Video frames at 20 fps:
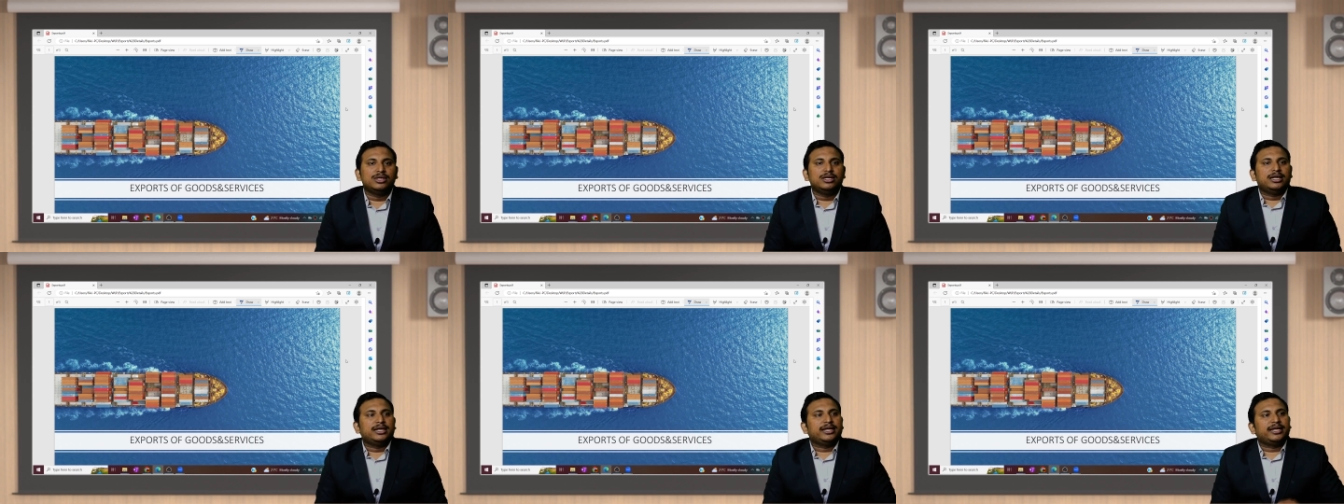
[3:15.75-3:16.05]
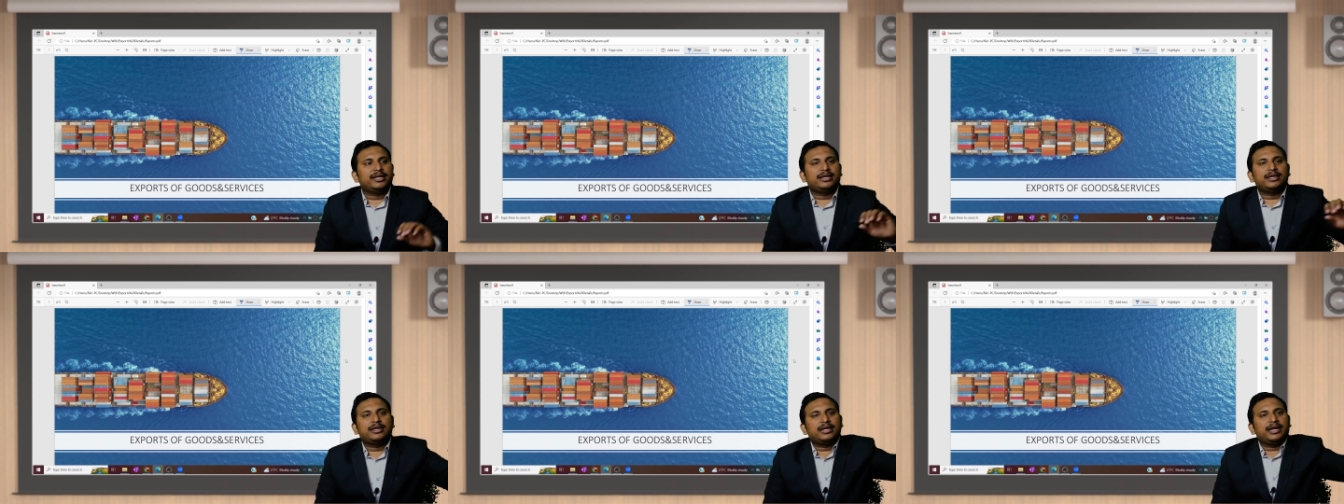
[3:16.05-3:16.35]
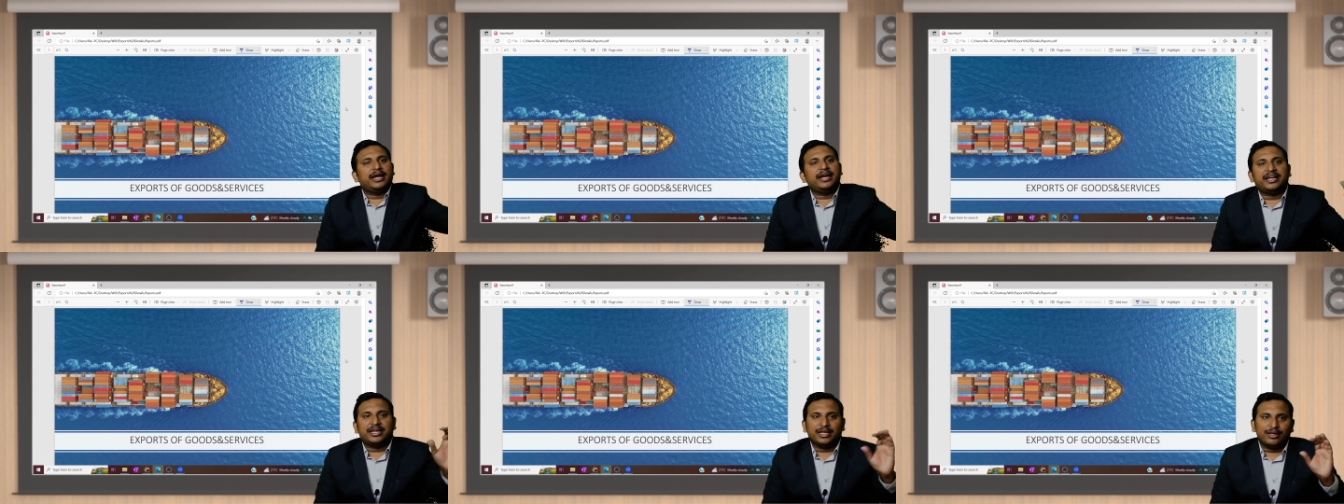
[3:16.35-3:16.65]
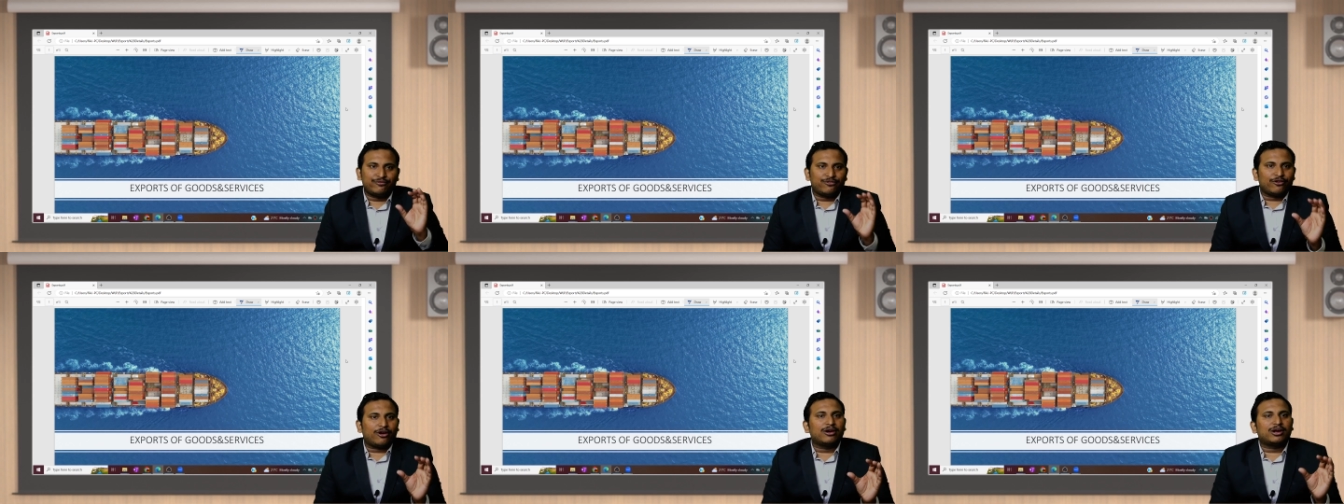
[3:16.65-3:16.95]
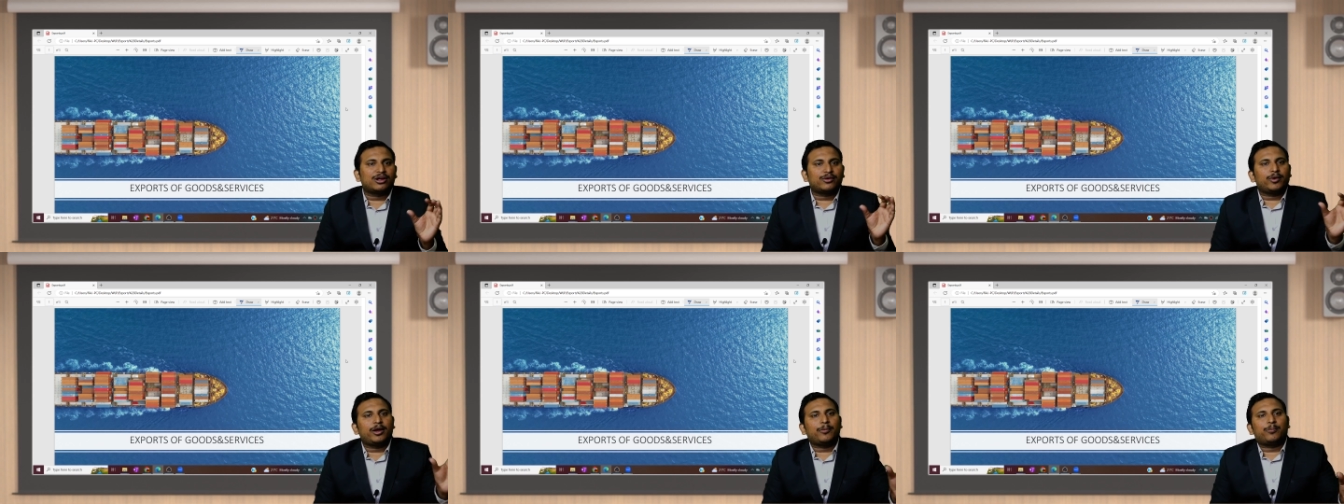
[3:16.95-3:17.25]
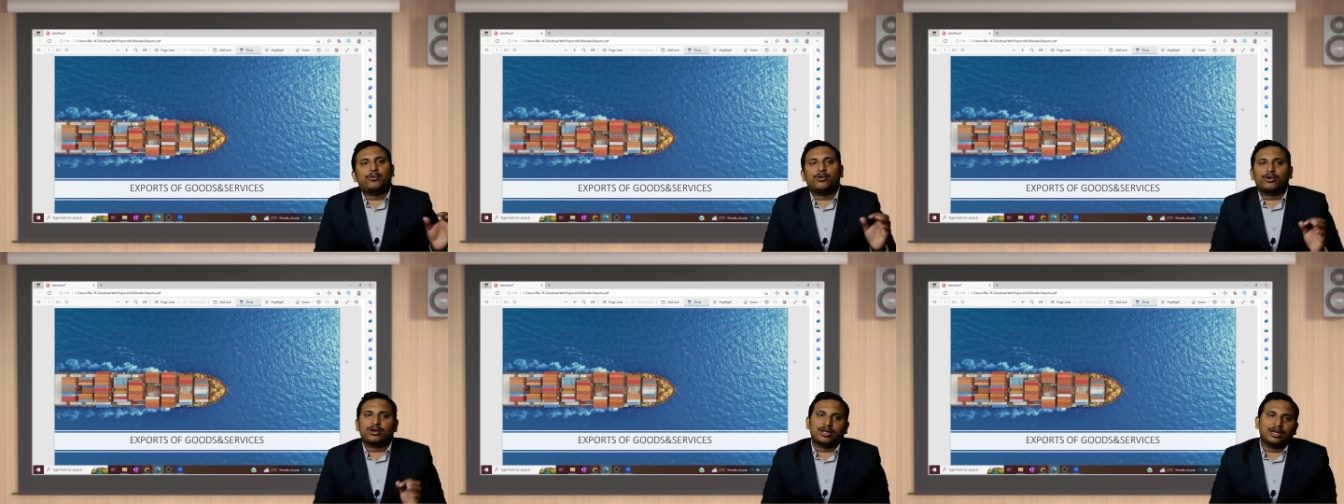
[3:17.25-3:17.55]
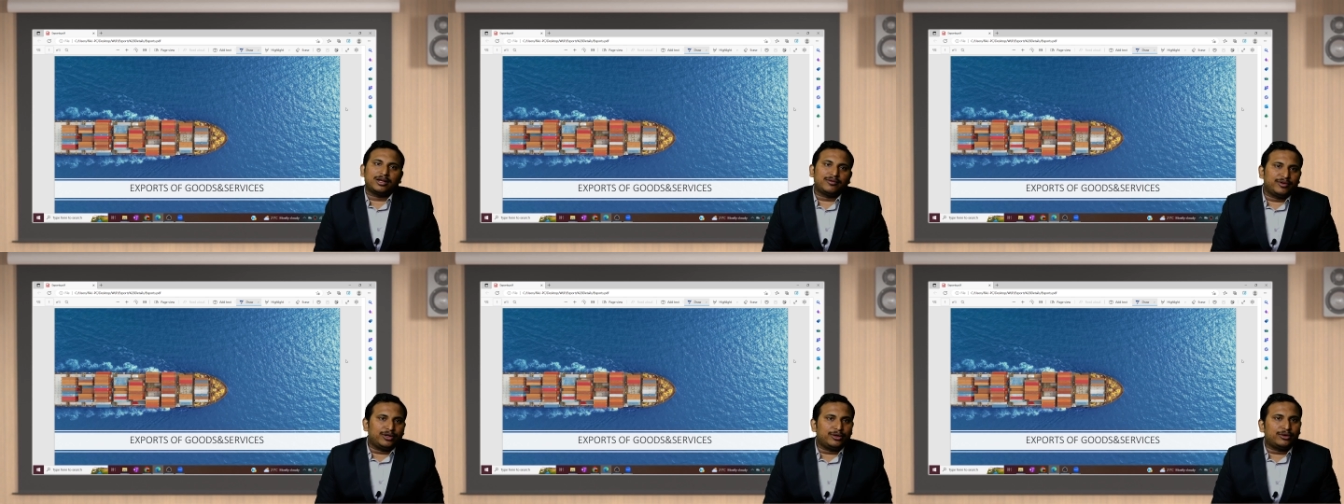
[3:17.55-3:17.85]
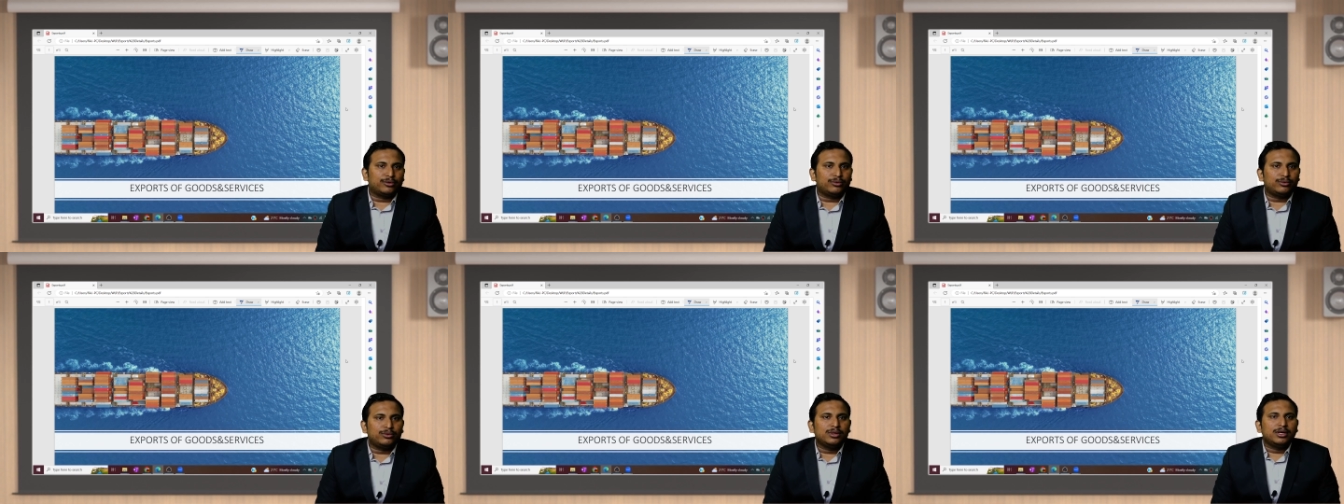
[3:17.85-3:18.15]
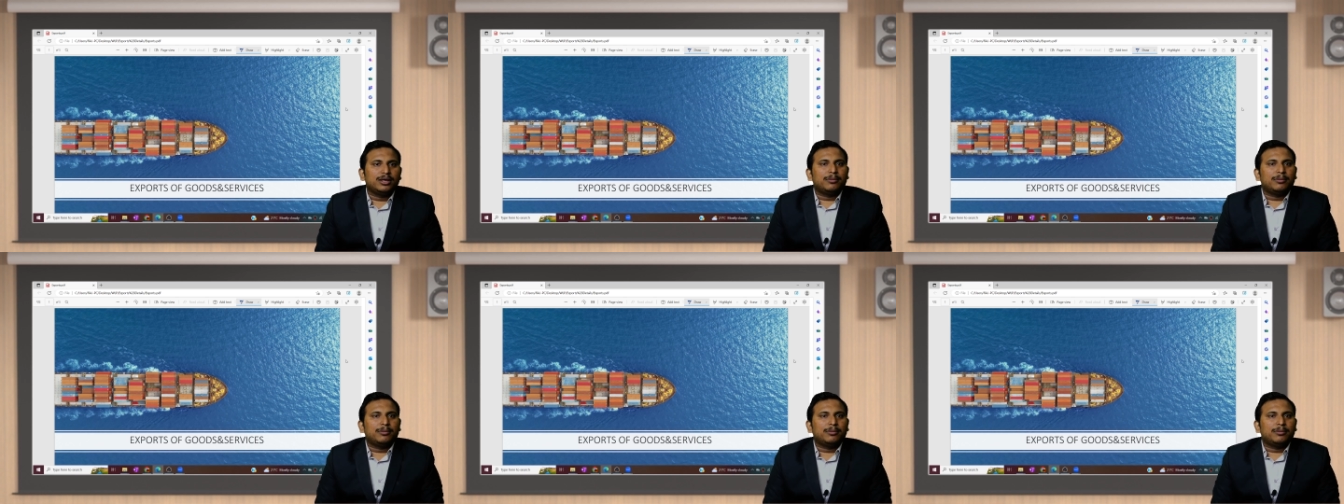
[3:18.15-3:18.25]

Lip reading: in a default way portal will do,